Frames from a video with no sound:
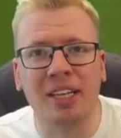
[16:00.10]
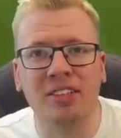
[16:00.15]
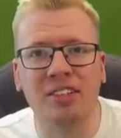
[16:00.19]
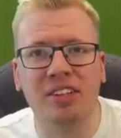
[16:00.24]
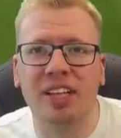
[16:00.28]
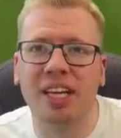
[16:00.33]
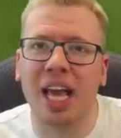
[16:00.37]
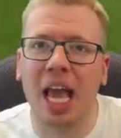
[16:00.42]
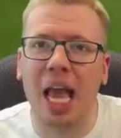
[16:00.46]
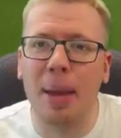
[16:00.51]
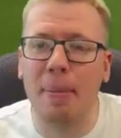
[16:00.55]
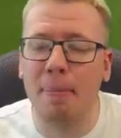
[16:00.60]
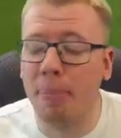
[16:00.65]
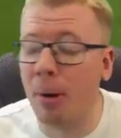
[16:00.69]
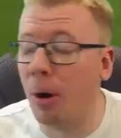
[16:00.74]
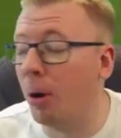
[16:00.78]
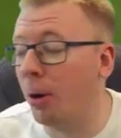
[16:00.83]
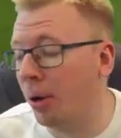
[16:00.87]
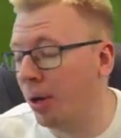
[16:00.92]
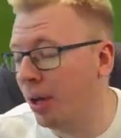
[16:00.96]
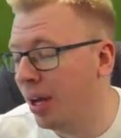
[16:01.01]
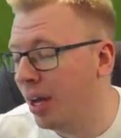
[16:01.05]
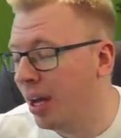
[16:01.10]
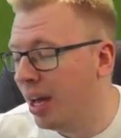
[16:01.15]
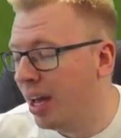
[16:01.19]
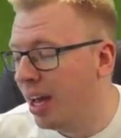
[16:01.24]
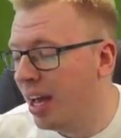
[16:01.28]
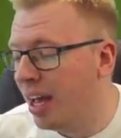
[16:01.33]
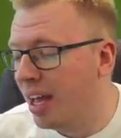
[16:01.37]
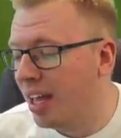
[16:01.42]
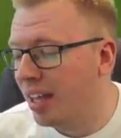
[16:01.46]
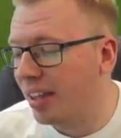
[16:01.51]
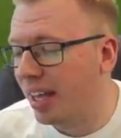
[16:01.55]
into the game, but
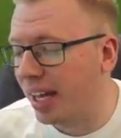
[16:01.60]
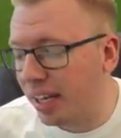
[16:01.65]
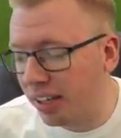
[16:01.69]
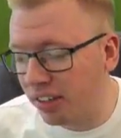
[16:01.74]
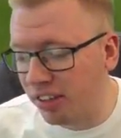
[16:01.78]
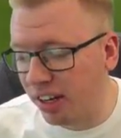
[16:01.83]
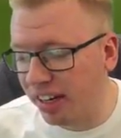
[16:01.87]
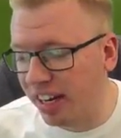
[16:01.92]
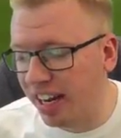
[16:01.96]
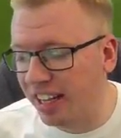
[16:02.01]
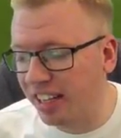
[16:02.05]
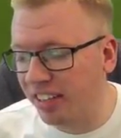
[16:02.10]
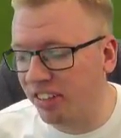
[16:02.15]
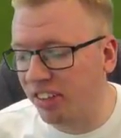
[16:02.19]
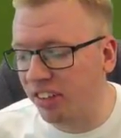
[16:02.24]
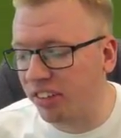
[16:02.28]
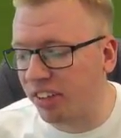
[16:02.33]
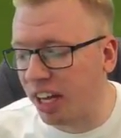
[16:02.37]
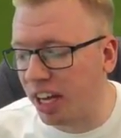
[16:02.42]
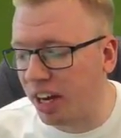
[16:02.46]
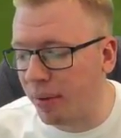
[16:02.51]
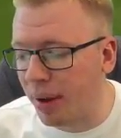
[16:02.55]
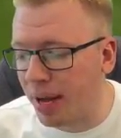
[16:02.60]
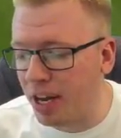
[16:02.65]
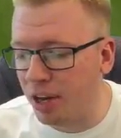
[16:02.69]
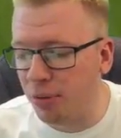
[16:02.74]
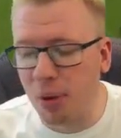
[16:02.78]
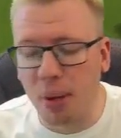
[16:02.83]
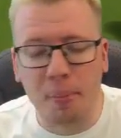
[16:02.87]
that is not how this is going to end.